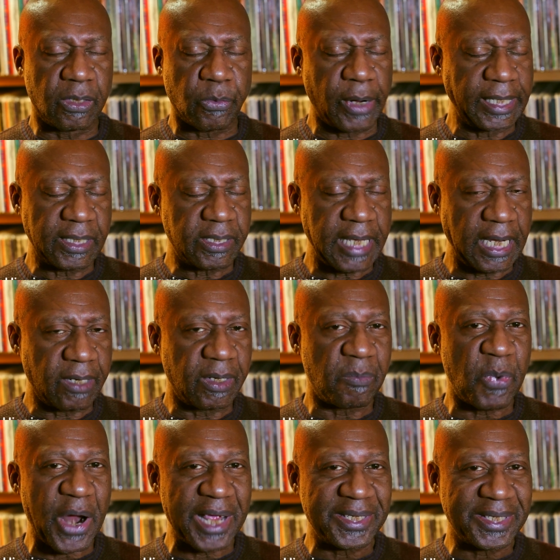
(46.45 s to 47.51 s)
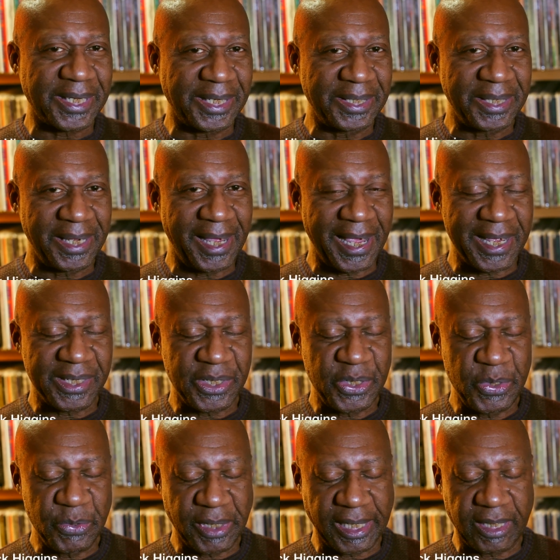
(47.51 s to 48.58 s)
great state of Nebraska, and
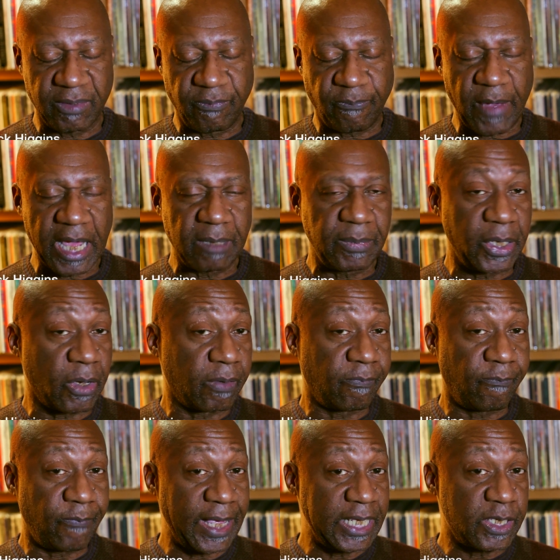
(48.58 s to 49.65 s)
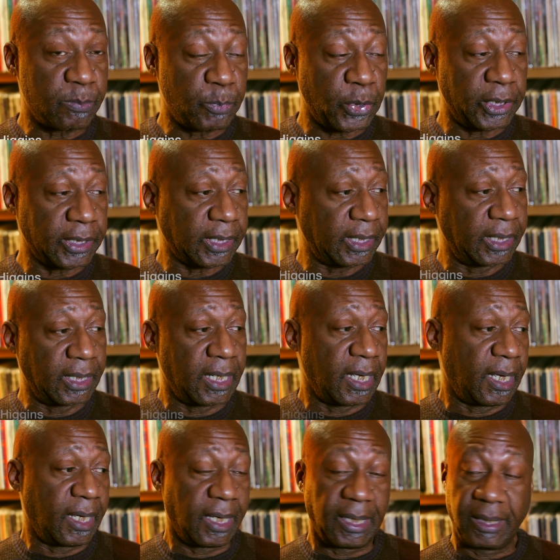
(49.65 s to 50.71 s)
you can find me on Facebook,
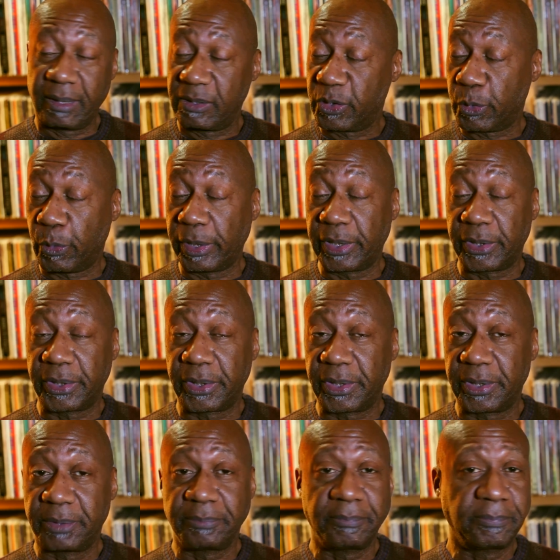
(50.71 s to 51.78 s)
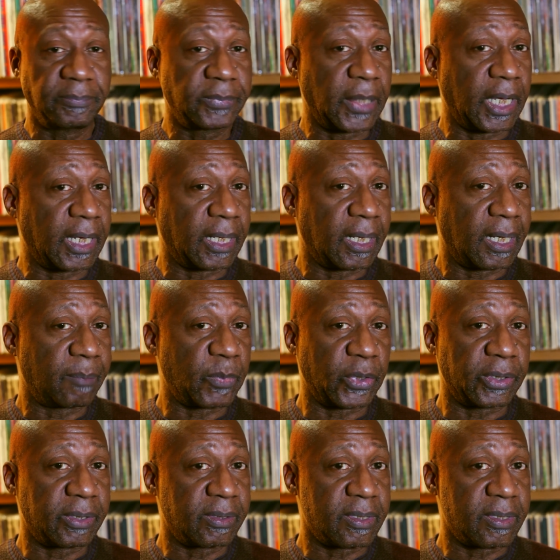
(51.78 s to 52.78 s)
Twitter, on